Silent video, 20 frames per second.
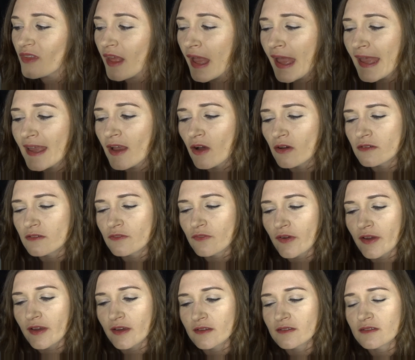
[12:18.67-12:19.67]
a
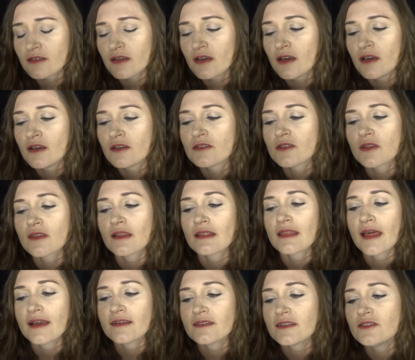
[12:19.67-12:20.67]
convert to the
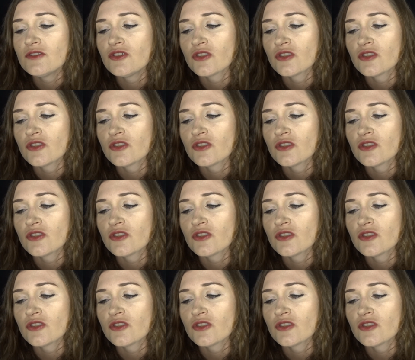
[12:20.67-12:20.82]
Latin